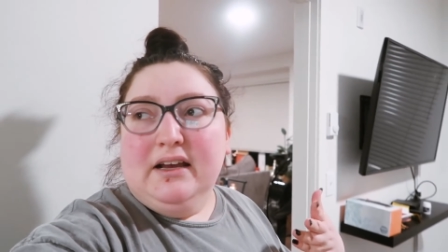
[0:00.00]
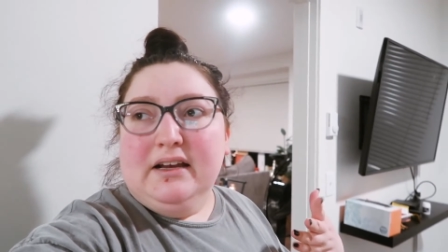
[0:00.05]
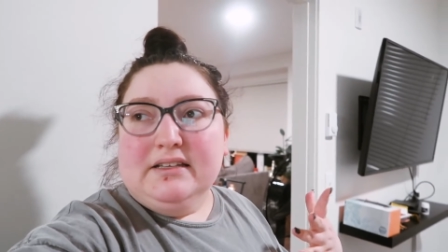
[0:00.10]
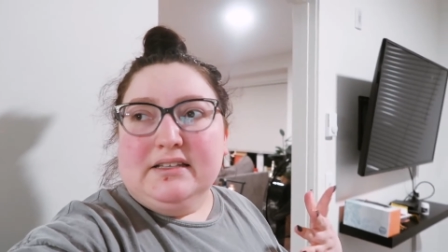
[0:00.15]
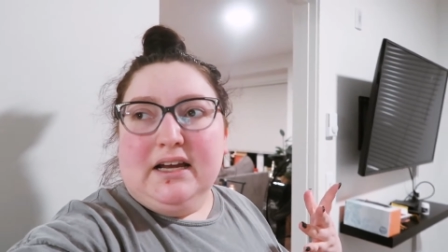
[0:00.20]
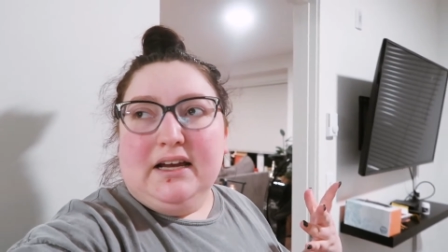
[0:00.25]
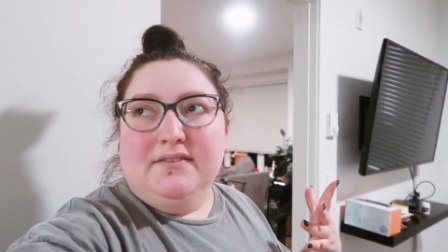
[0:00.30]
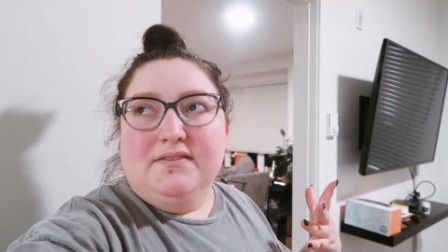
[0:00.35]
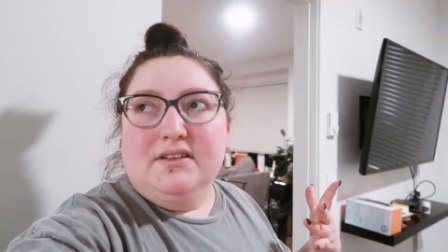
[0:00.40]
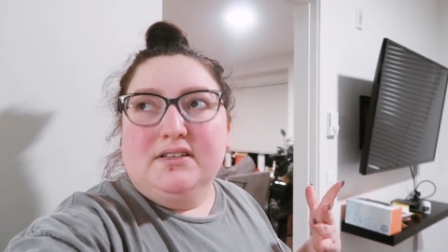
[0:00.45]

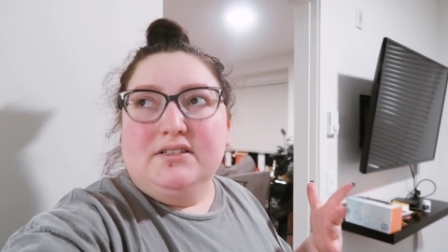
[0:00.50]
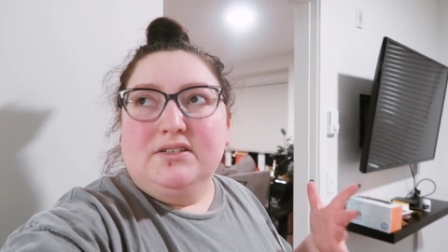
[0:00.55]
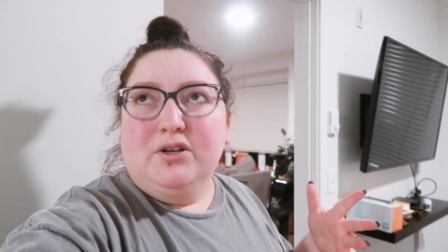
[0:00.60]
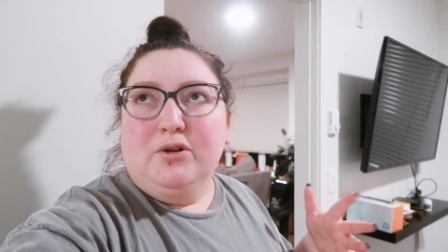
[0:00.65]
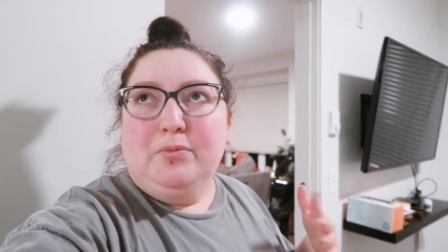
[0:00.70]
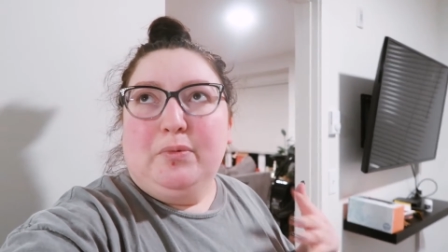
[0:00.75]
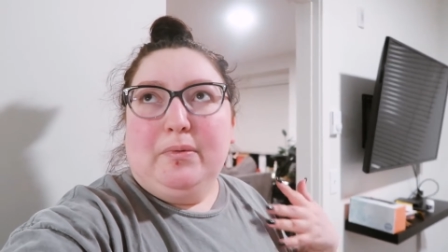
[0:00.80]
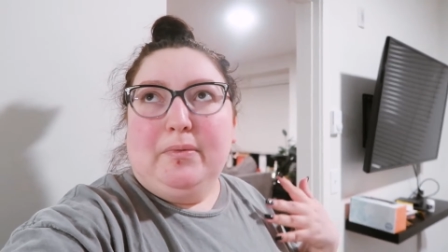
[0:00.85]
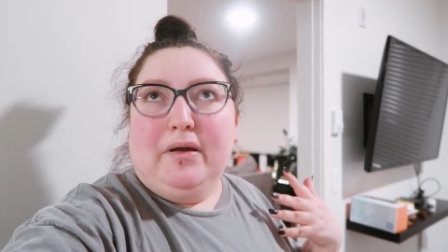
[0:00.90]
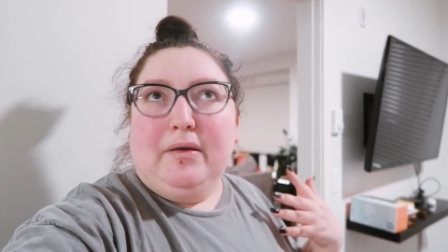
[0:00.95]
because I just
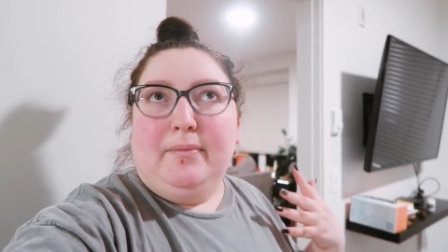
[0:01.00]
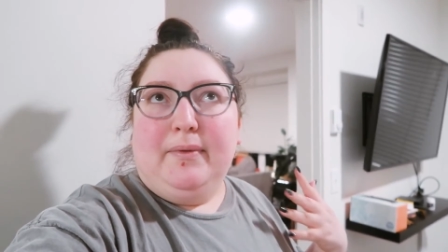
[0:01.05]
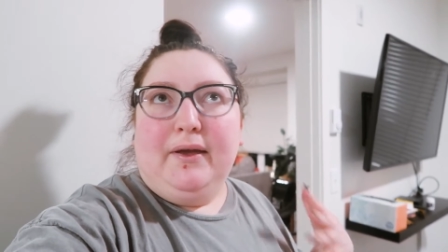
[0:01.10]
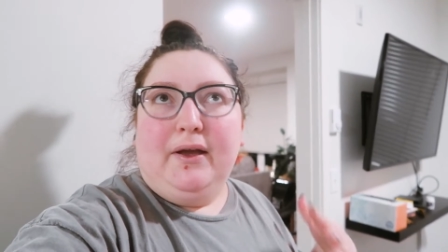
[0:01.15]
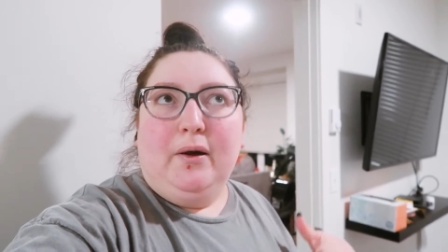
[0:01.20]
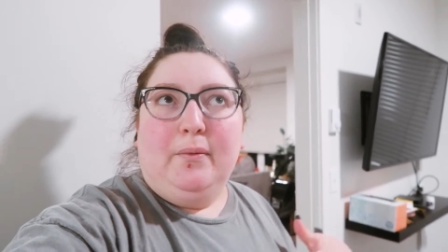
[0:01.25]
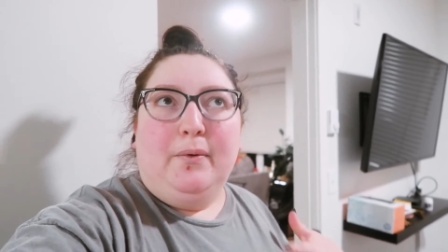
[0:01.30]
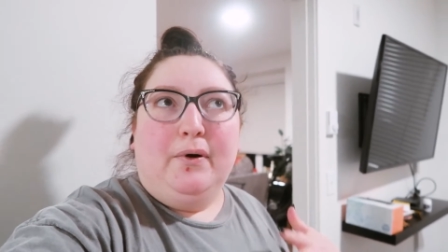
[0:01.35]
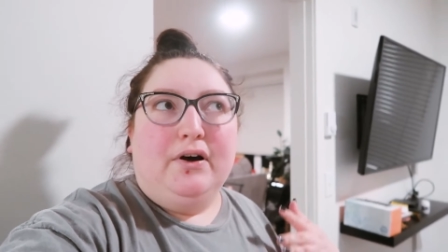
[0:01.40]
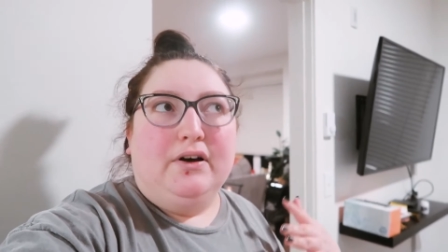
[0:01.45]
still put my
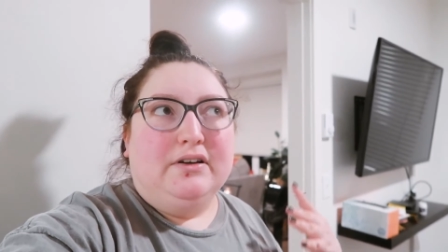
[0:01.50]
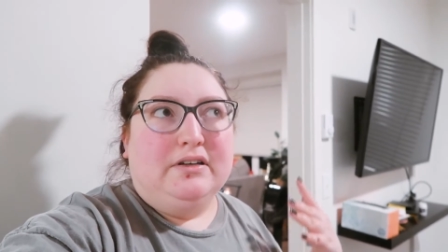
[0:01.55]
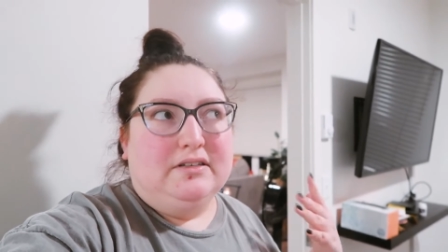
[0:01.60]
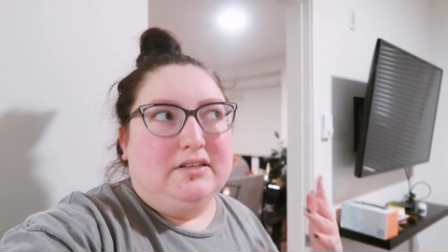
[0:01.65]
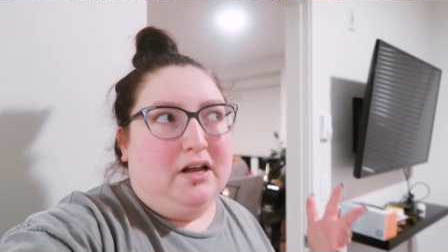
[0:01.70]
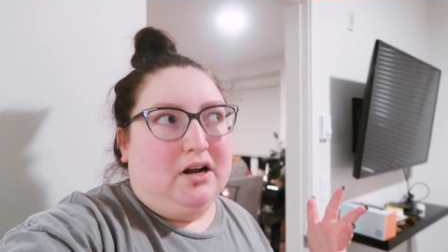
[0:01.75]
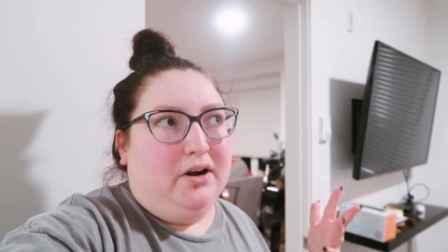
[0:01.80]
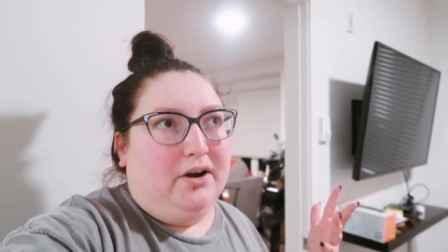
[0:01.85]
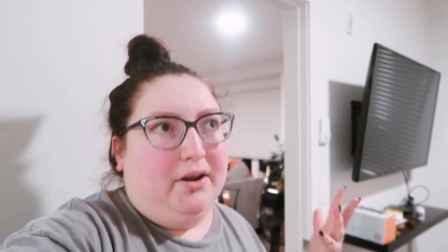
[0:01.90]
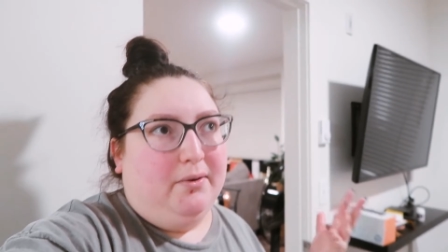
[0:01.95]
makeup on
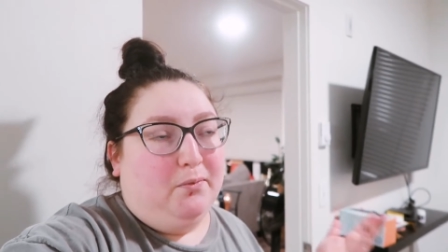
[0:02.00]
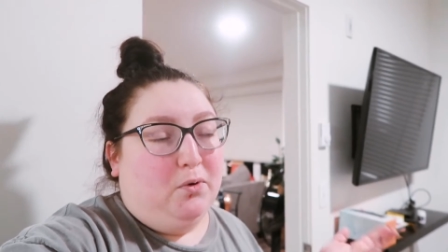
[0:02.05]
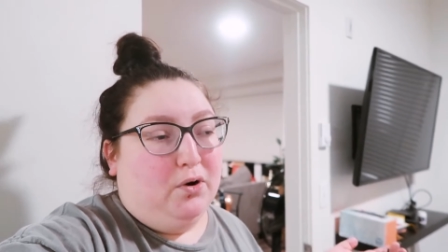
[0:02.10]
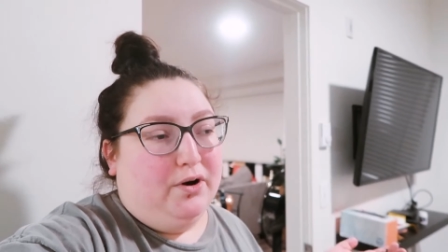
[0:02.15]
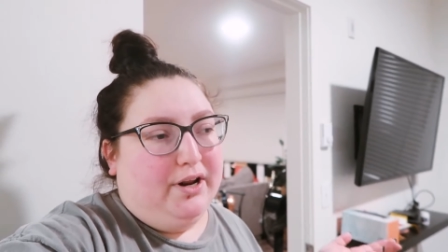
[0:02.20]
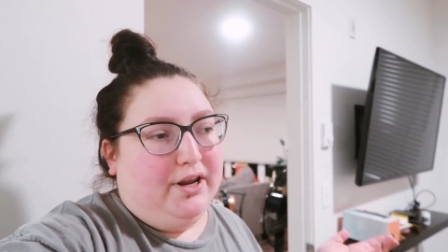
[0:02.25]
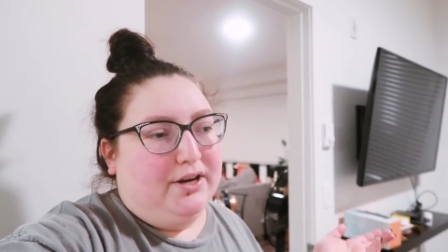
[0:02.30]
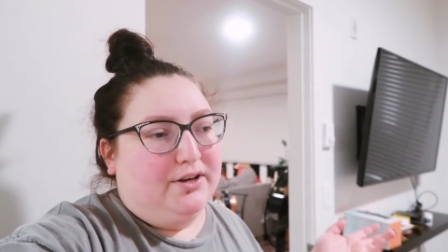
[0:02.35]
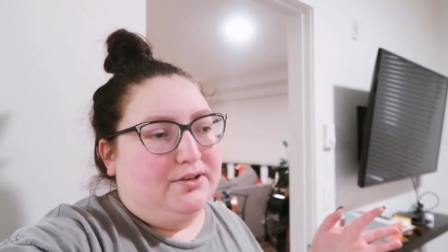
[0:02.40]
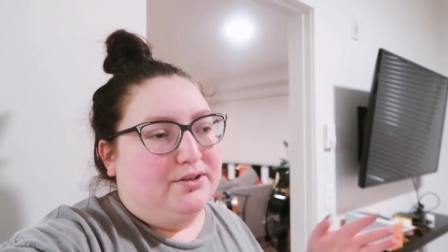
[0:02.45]
Saturday
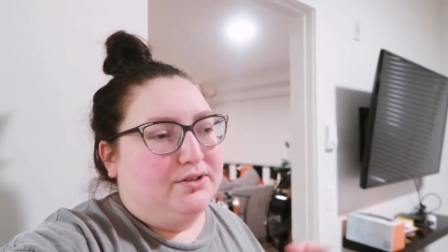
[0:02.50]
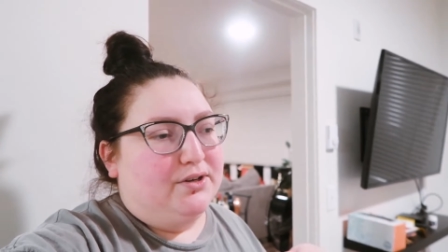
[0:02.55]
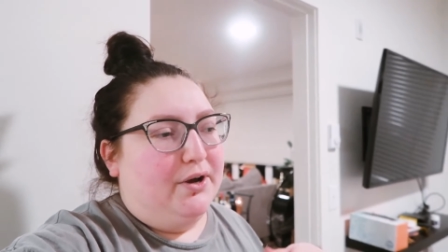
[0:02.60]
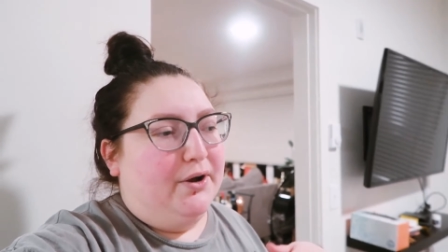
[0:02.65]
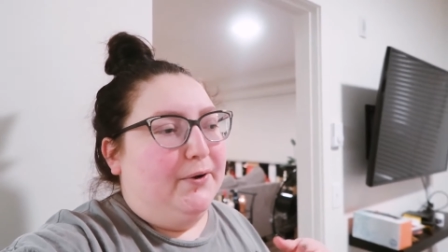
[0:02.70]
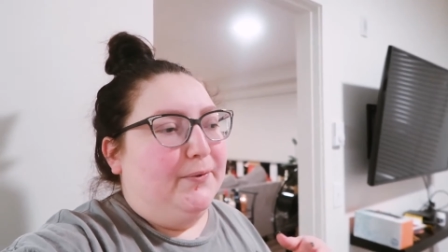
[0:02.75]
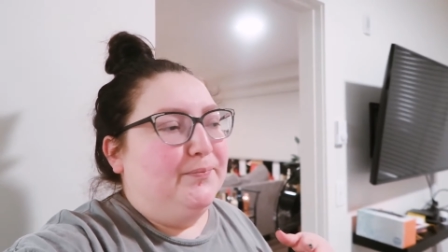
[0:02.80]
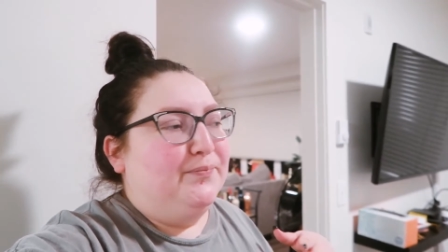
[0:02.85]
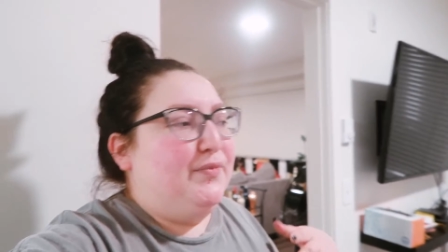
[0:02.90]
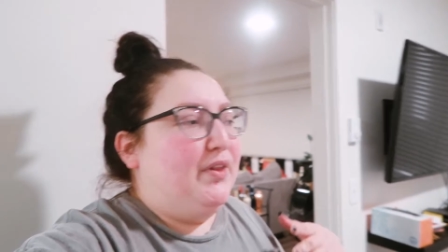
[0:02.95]
morning.
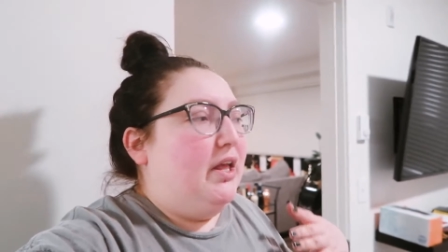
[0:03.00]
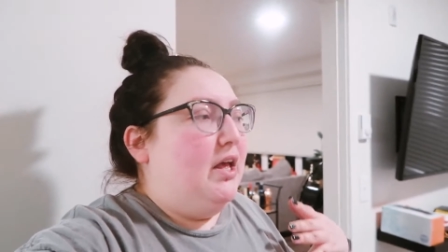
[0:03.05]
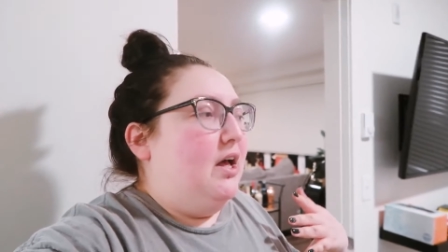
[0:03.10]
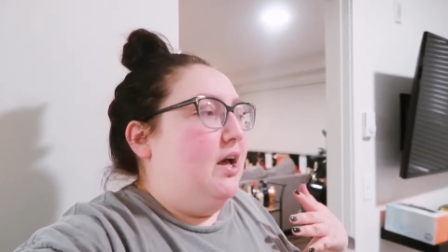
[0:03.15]
So